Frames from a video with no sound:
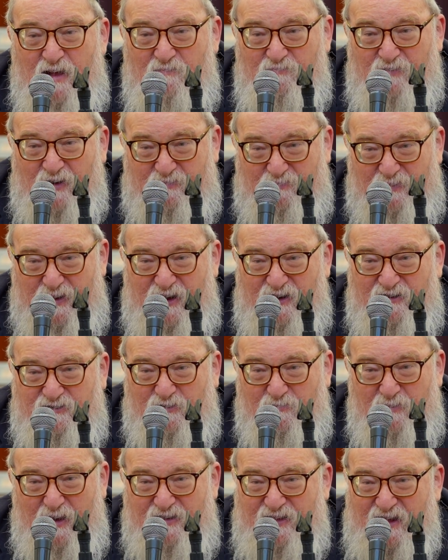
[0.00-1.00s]
But be it as
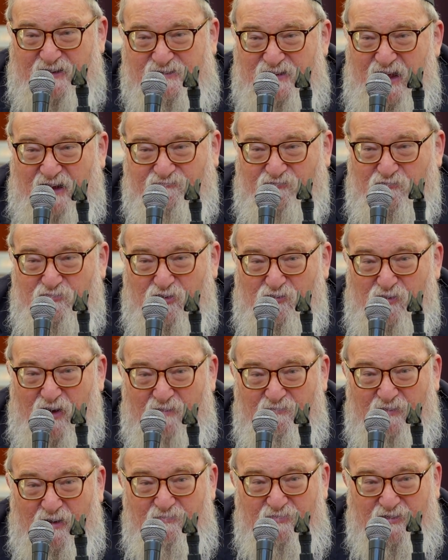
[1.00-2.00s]
it may, that's not from the
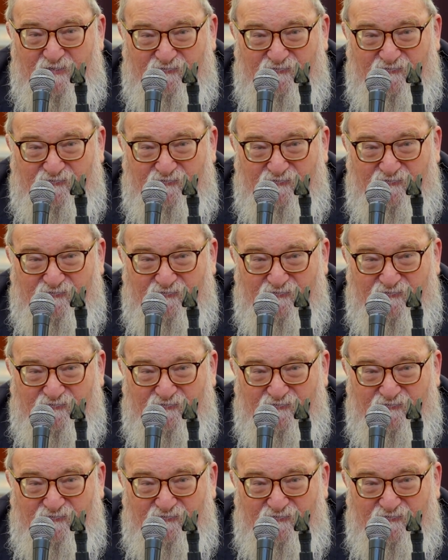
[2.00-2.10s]
Rambam.